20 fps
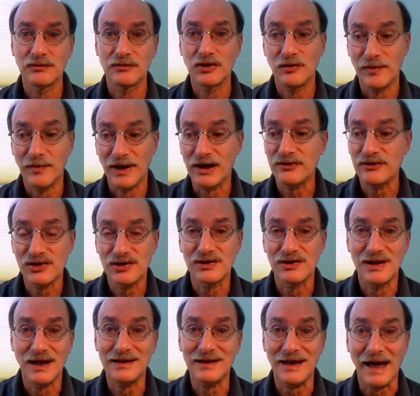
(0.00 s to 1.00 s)
Well, a mouse
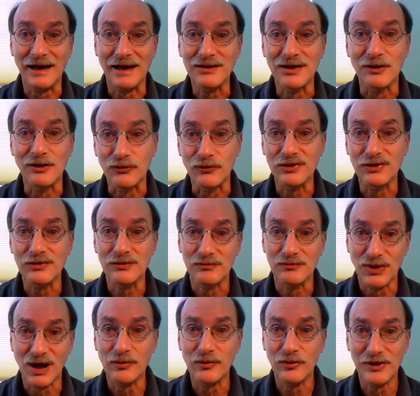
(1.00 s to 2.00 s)
is not that different,
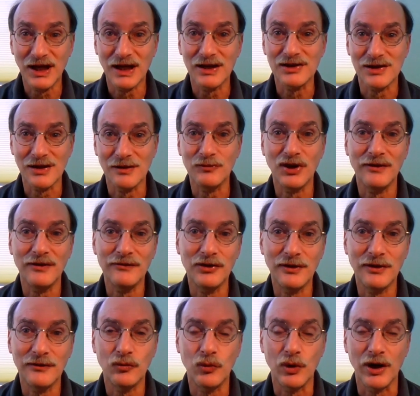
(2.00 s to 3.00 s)
probably has some
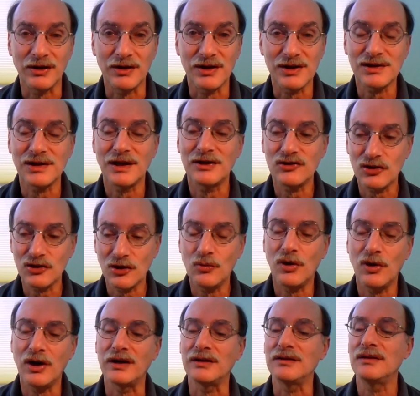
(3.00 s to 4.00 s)
level of awareness, and
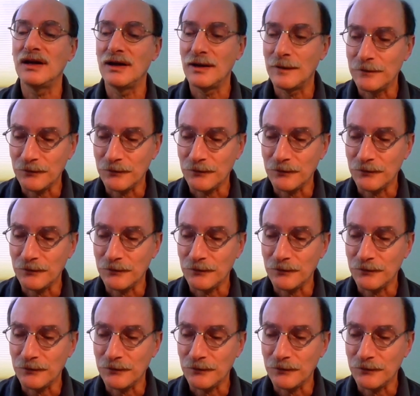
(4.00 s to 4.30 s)
so on.